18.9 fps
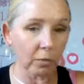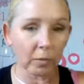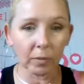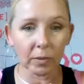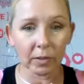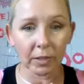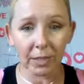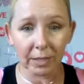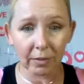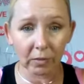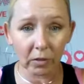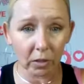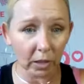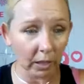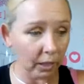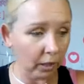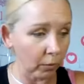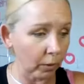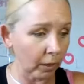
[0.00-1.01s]
It doesn't even look
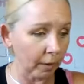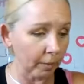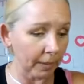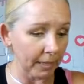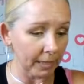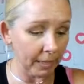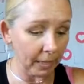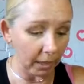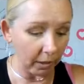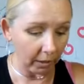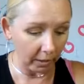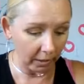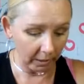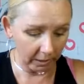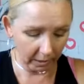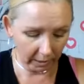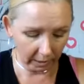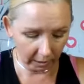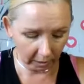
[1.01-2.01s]
like you're wearing mascara
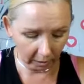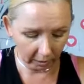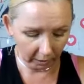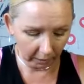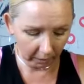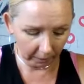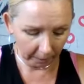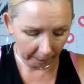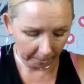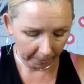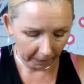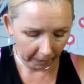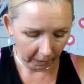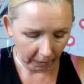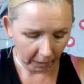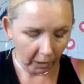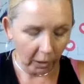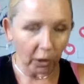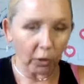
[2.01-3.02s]
necessarily.
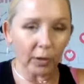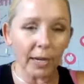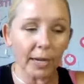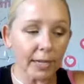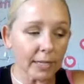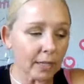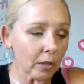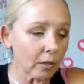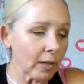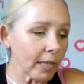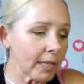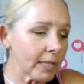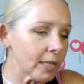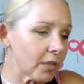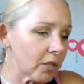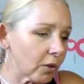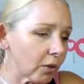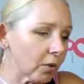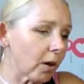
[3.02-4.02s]
Okay, so let's
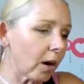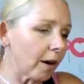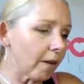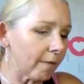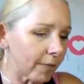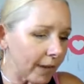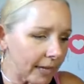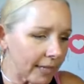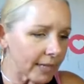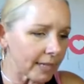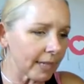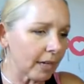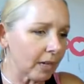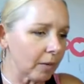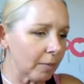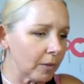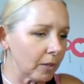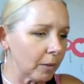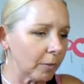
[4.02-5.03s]
do our face
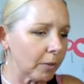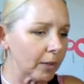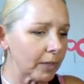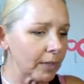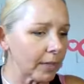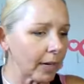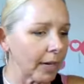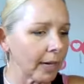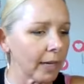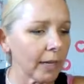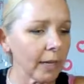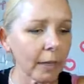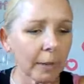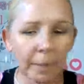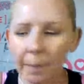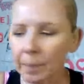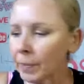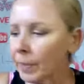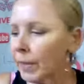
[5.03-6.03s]
now. I'm super excited.
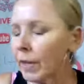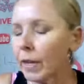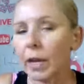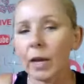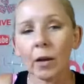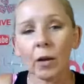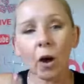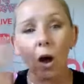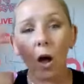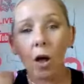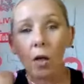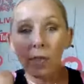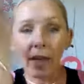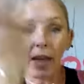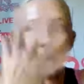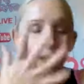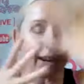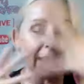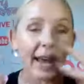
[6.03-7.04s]
Uh, all
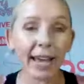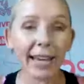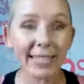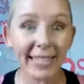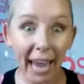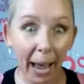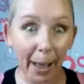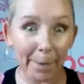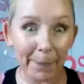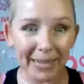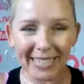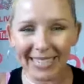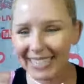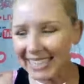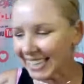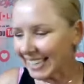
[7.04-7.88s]
that has happened.